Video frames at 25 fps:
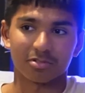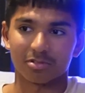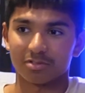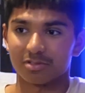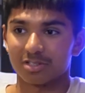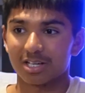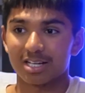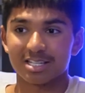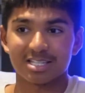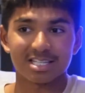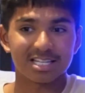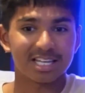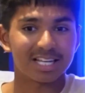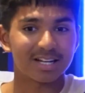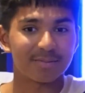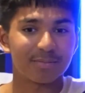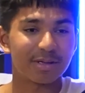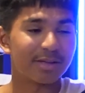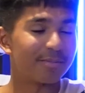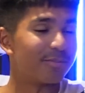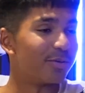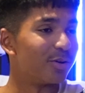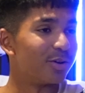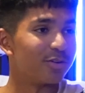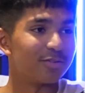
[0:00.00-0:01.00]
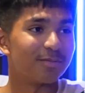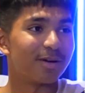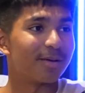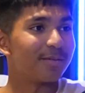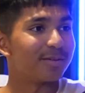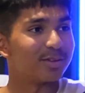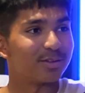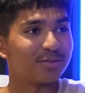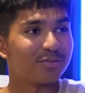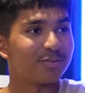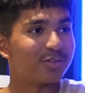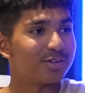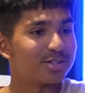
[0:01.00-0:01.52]
Does he get a big move maybe in
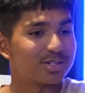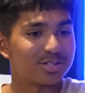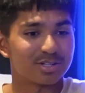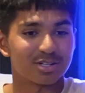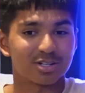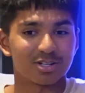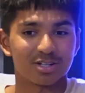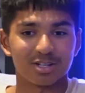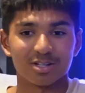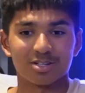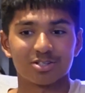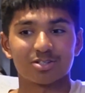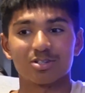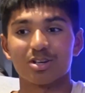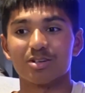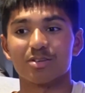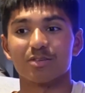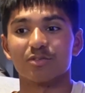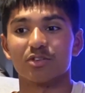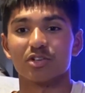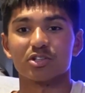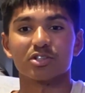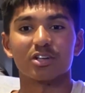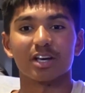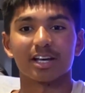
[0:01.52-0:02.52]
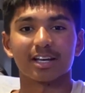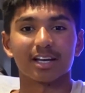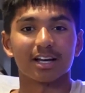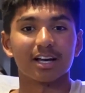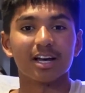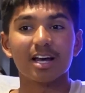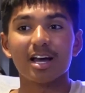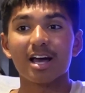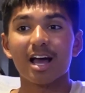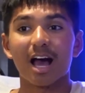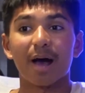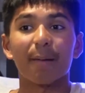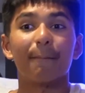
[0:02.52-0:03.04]
the future in terms of just like a
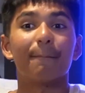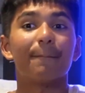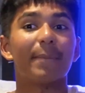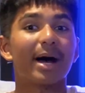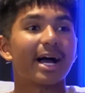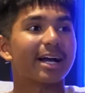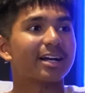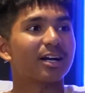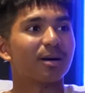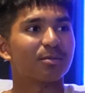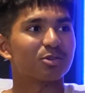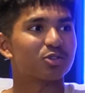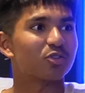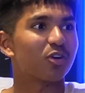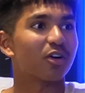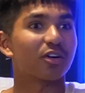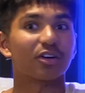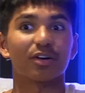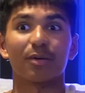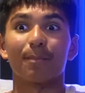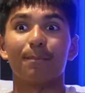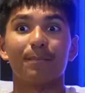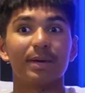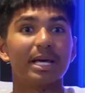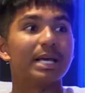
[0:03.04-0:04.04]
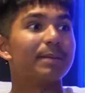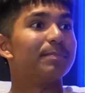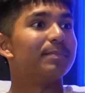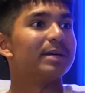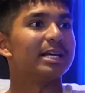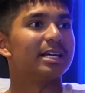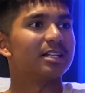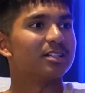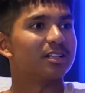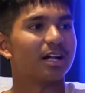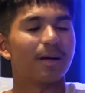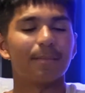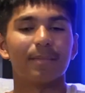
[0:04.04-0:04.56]
backup striker at a big
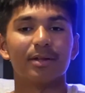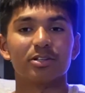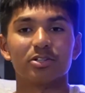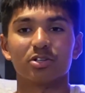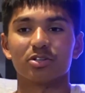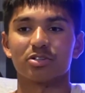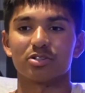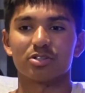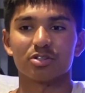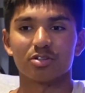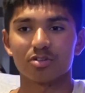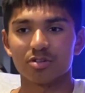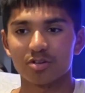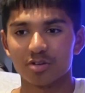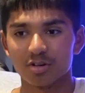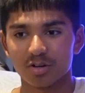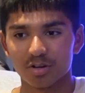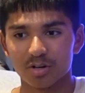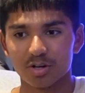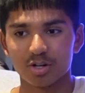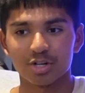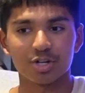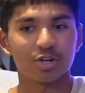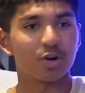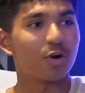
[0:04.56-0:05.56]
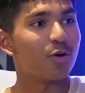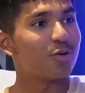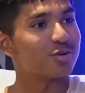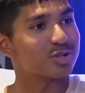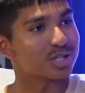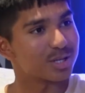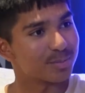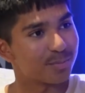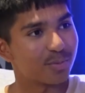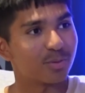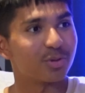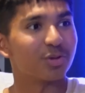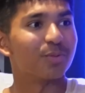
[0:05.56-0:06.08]
club that just knows how to
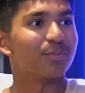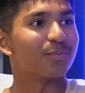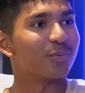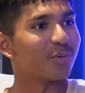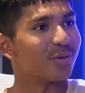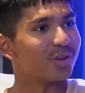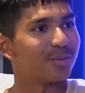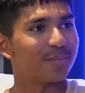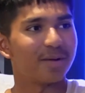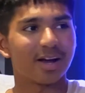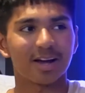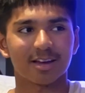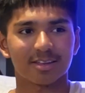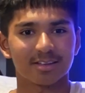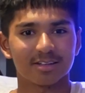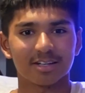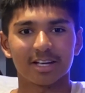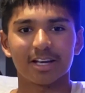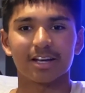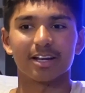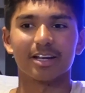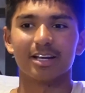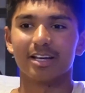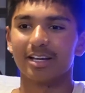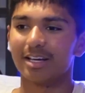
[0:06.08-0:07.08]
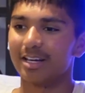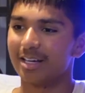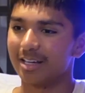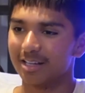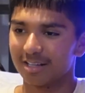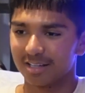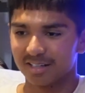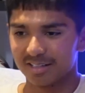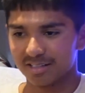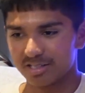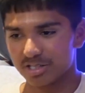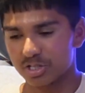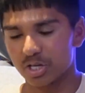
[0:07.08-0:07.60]
put the ball in the back of the net,
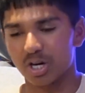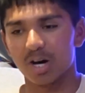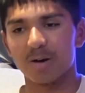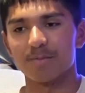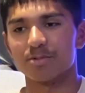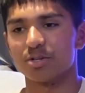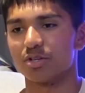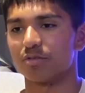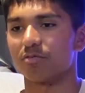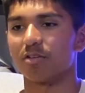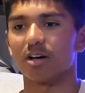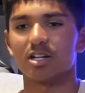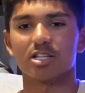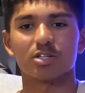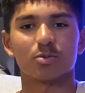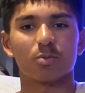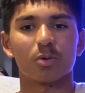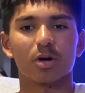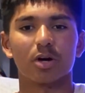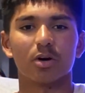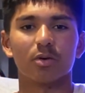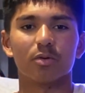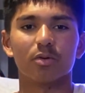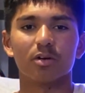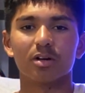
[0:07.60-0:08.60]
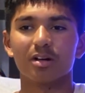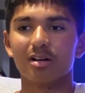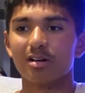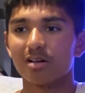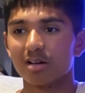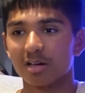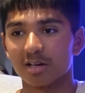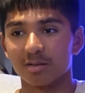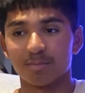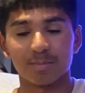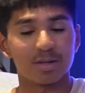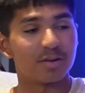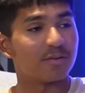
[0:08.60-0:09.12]
times his runs well,
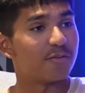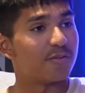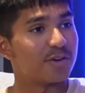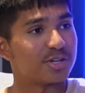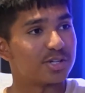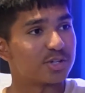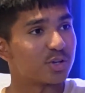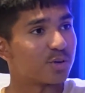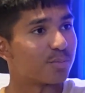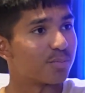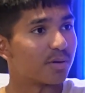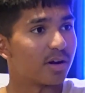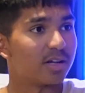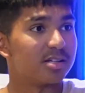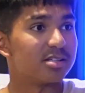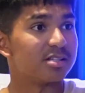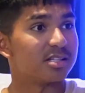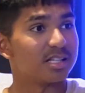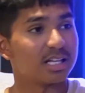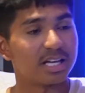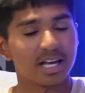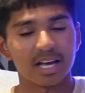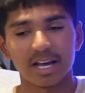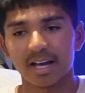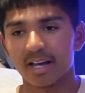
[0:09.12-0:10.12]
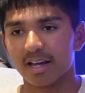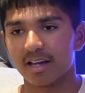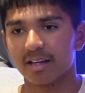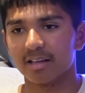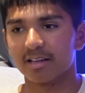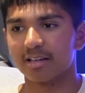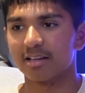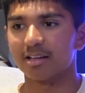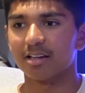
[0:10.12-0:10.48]
can be a physical presence in the air,